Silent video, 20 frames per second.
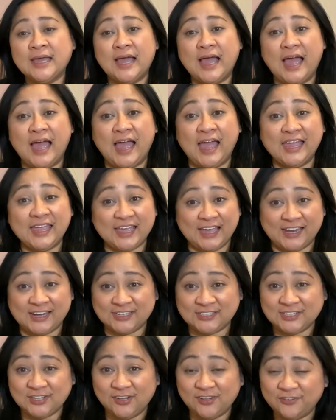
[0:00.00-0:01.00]
I got a
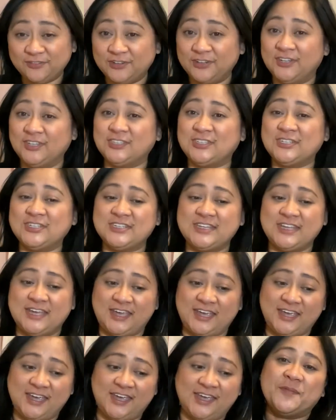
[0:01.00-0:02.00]
delivery
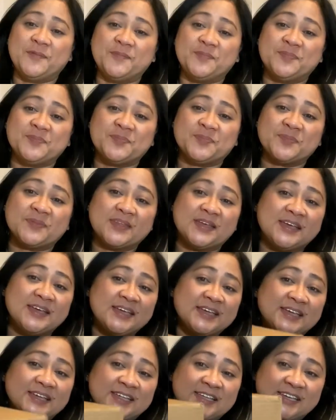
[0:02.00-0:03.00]
today.
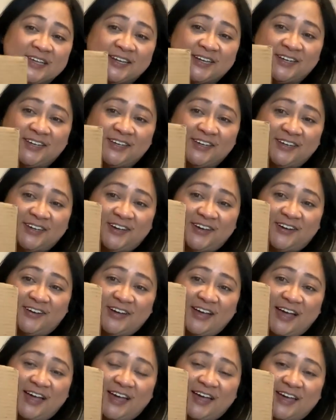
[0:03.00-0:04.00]
Here you go
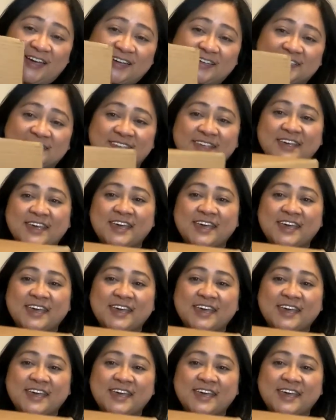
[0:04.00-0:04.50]
guys.